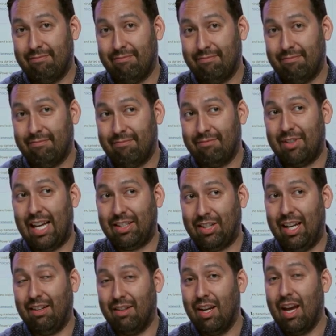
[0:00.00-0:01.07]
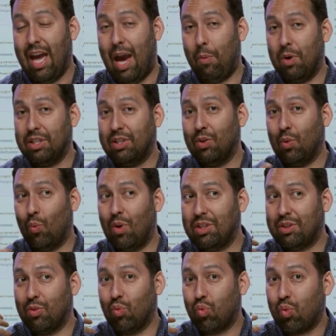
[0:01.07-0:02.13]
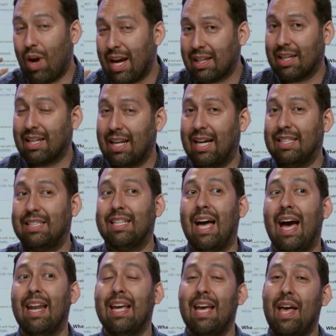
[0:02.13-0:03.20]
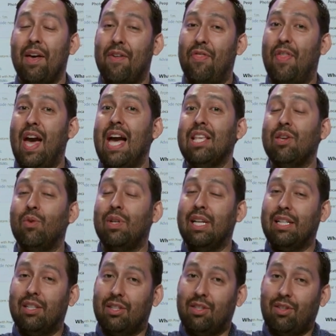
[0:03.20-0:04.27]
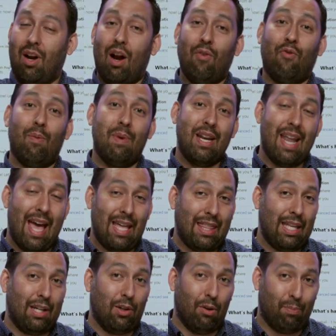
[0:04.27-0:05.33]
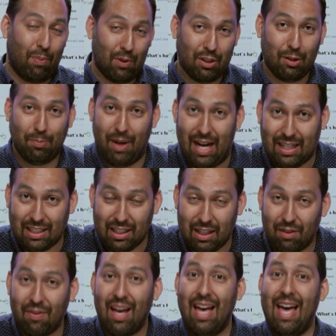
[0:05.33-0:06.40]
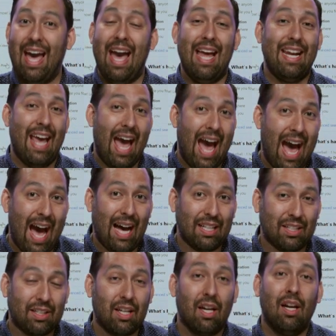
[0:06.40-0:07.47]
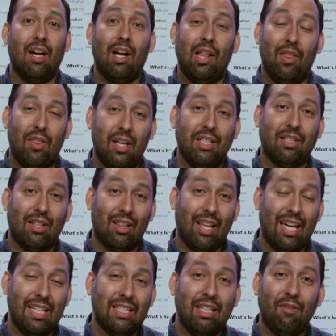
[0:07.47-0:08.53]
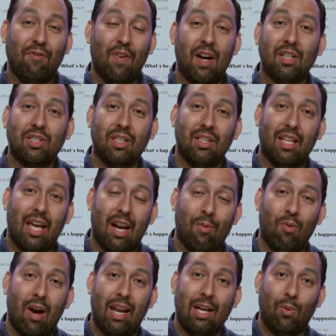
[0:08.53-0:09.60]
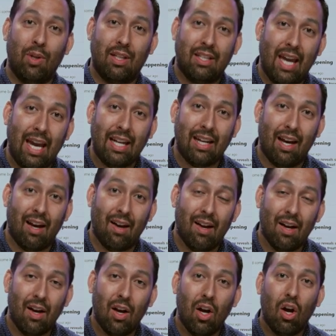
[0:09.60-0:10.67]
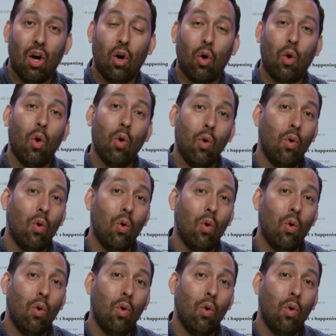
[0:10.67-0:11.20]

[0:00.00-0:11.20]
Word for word: Mm-hmm, yep. That's it. And once you once you recognize that, then you need to start from an ethical perspective and ask this lazy function that I'm writing with data, mm -hmm.